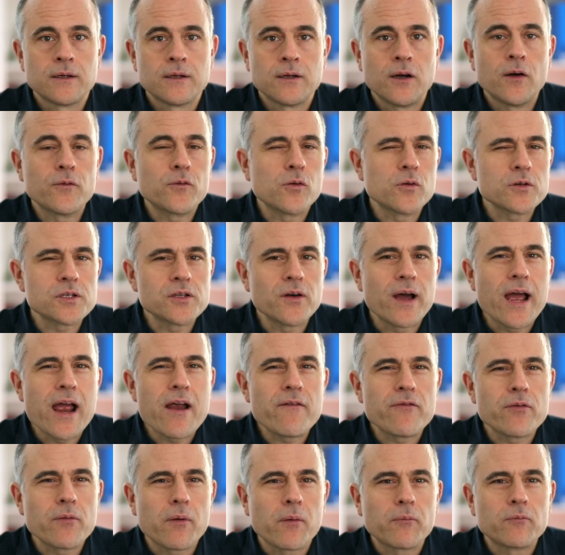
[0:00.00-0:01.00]
Of course, not
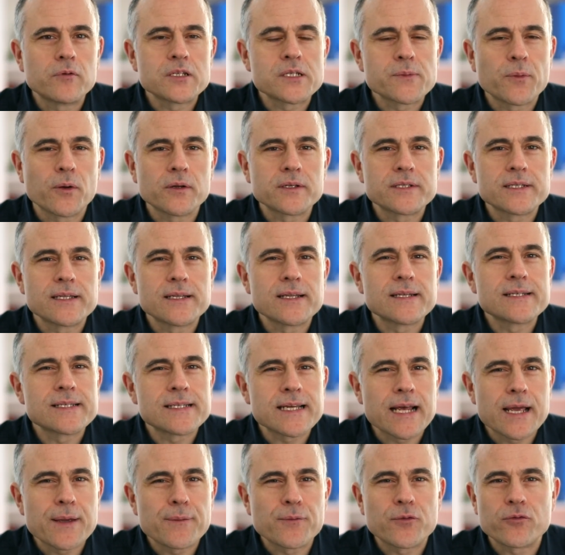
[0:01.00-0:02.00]
everyone responds to the
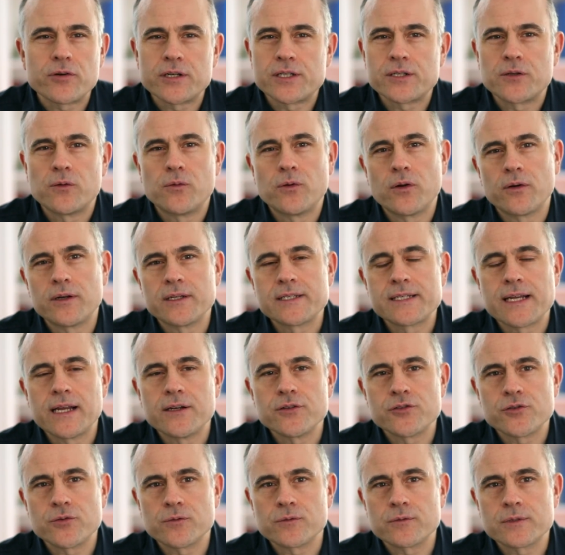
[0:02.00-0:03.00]
same critical
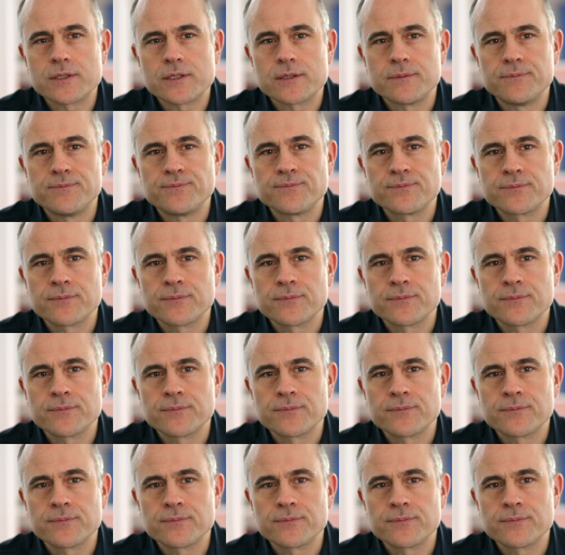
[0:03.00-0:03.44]
non-essentials.